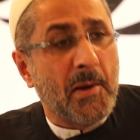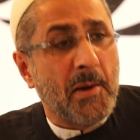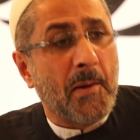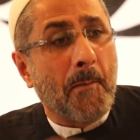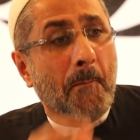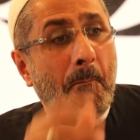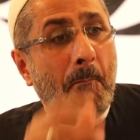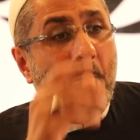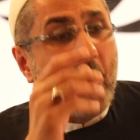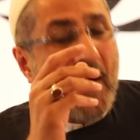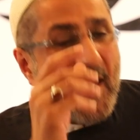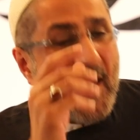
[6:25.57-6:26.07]

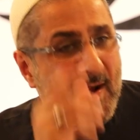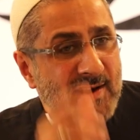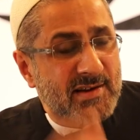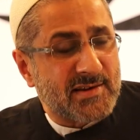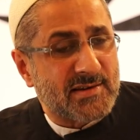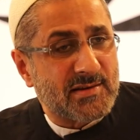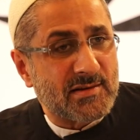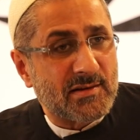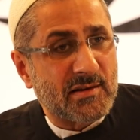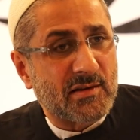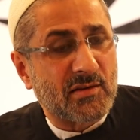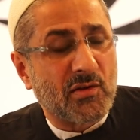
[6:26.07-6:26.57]

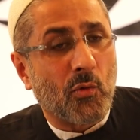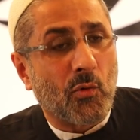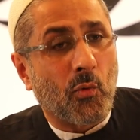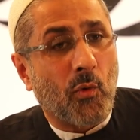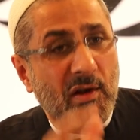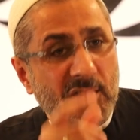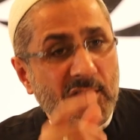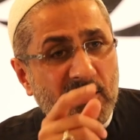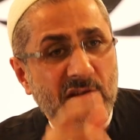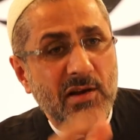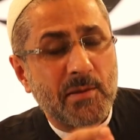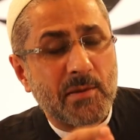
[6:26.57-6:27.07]
But the
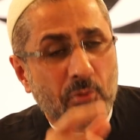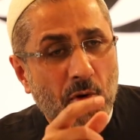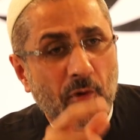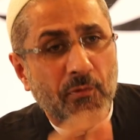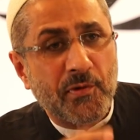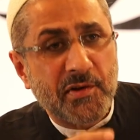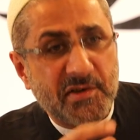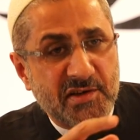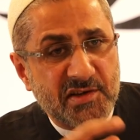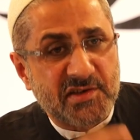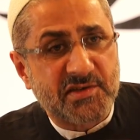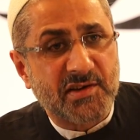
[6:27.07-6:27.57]
one thing
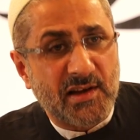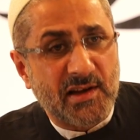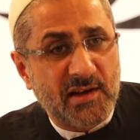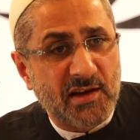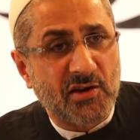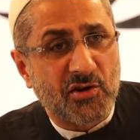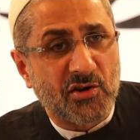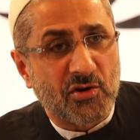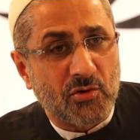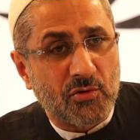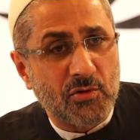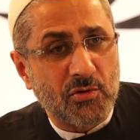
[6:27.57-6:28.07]
Prophet is telling
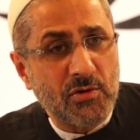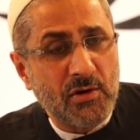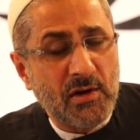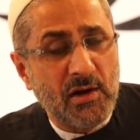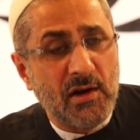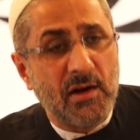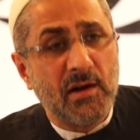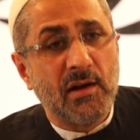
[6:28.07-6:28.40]
you,